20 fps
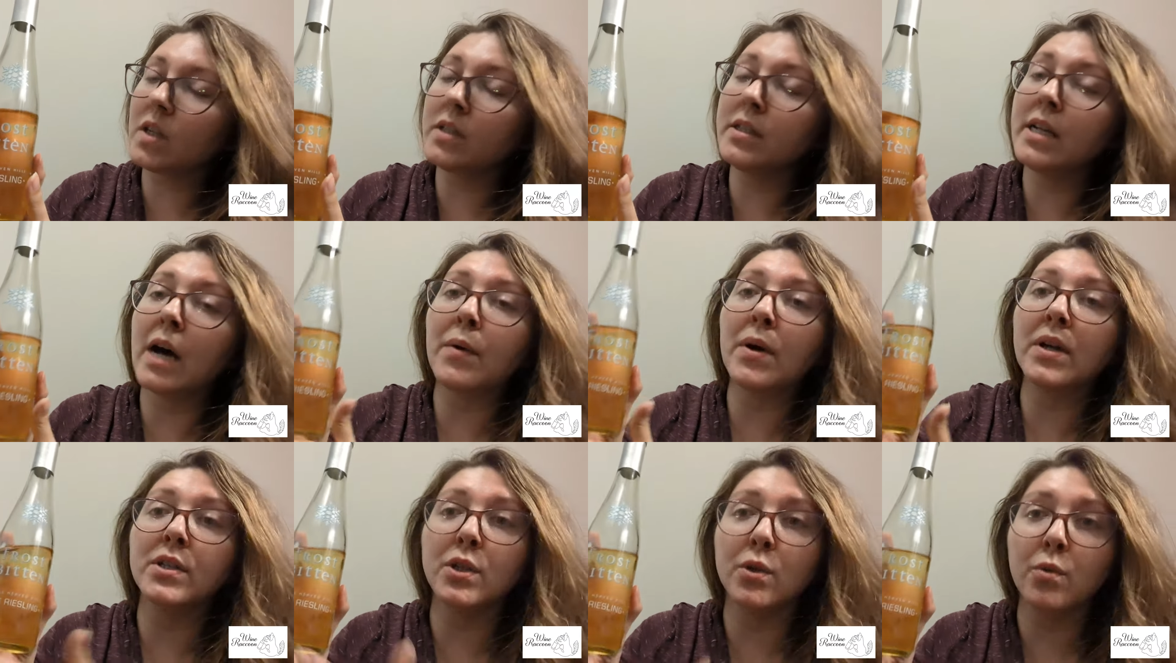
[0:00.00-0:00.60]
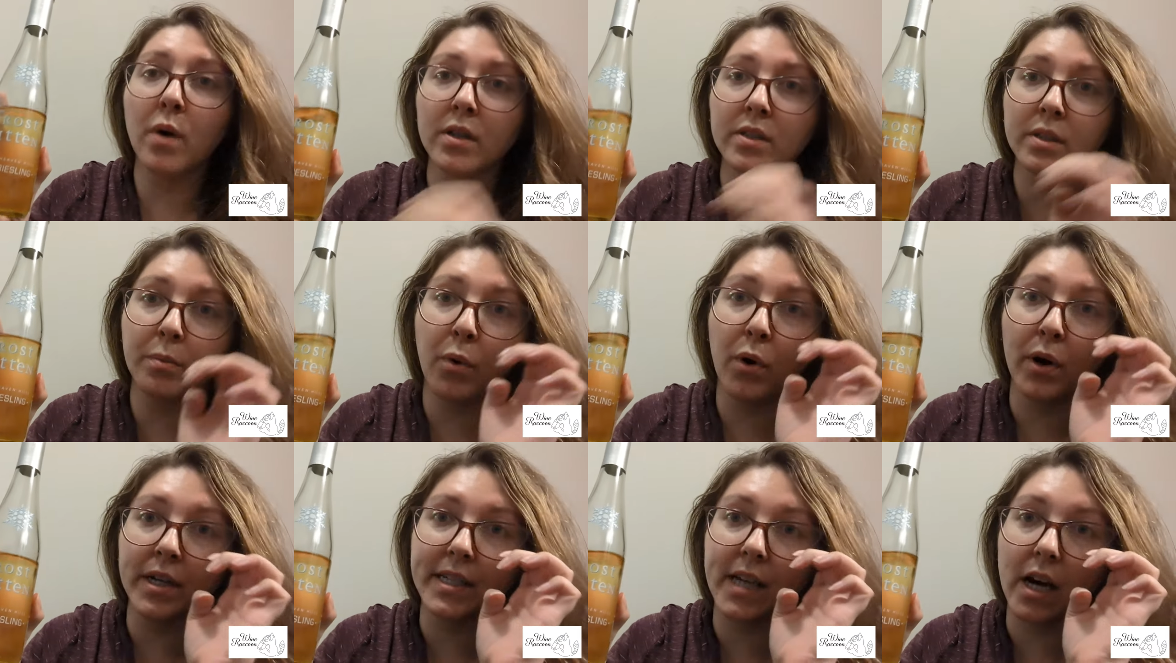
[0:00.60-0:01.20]
Now, I do want to
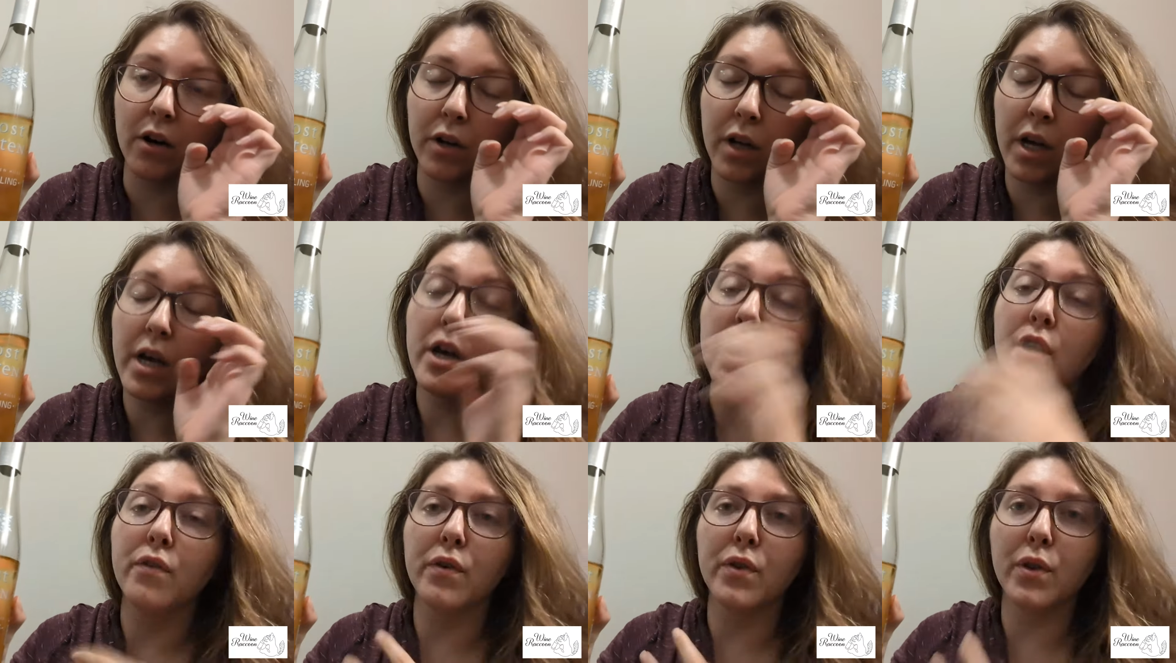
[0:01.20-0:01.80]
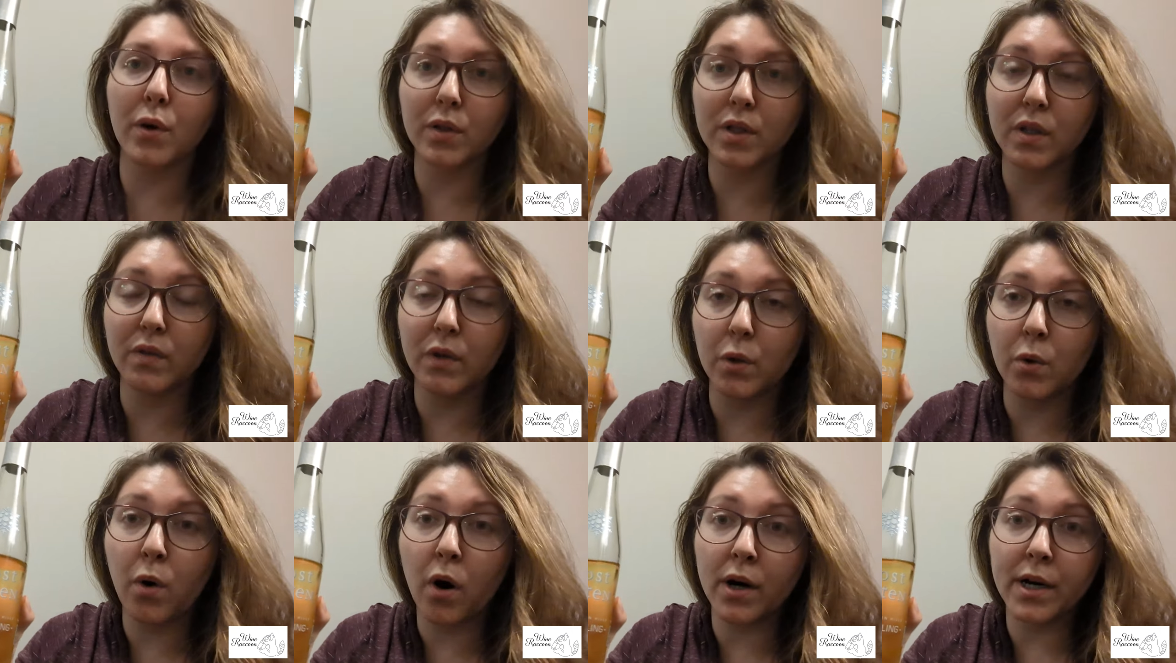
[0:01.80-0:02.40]
point out, for those of
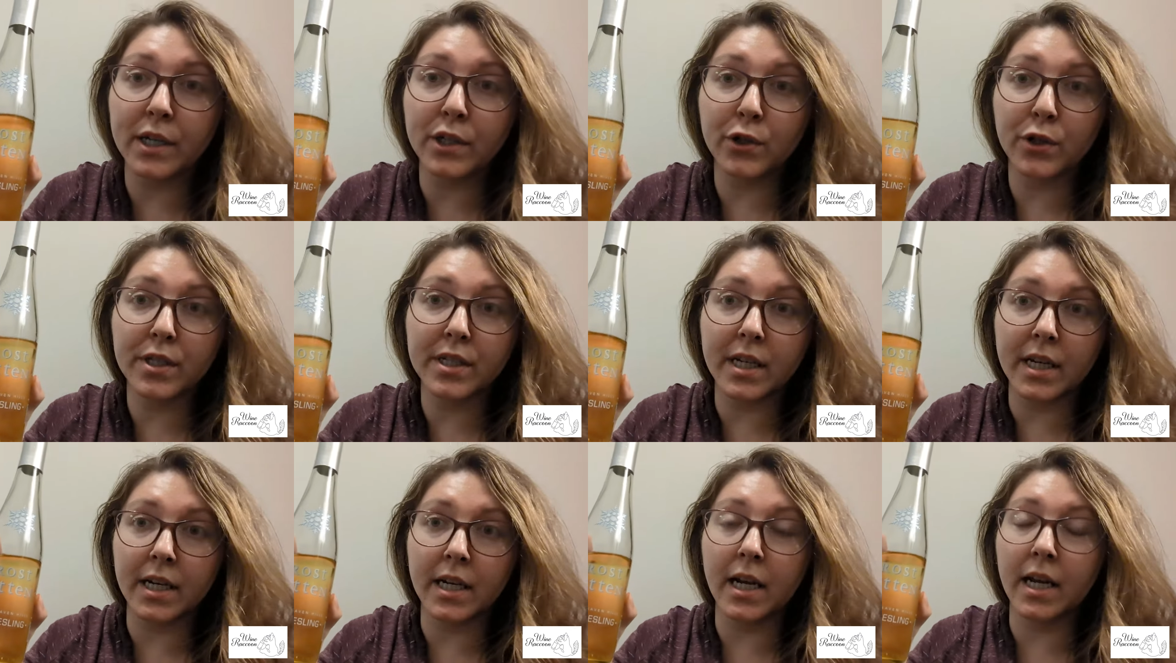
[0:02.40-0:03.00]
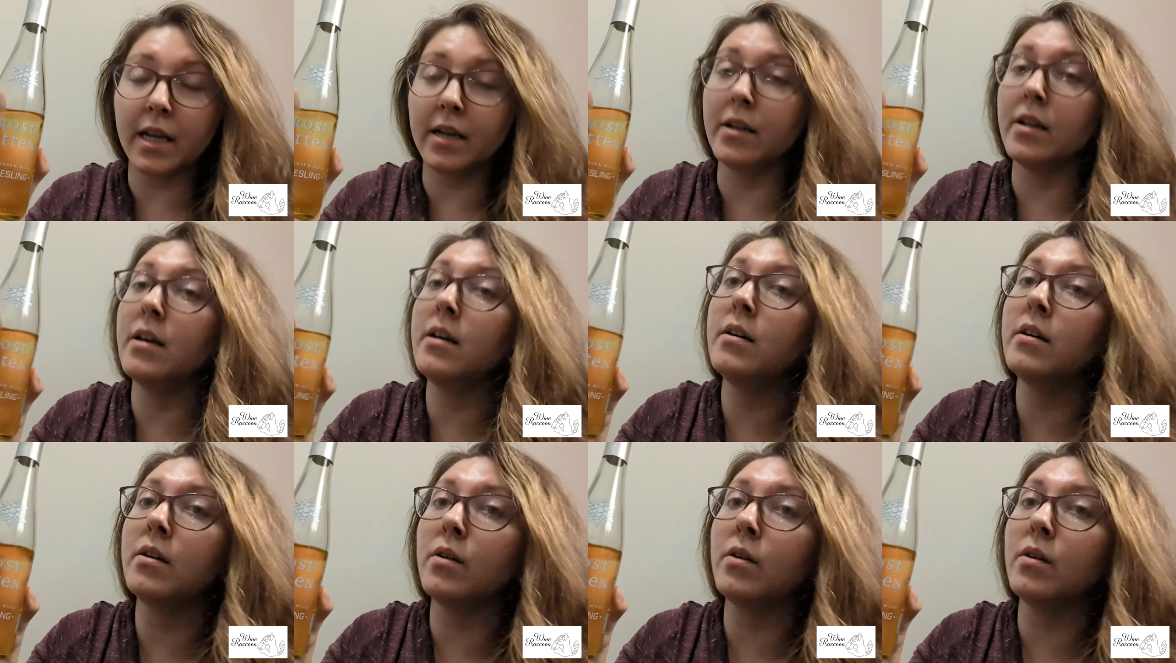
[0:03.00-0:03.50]
you who are interested in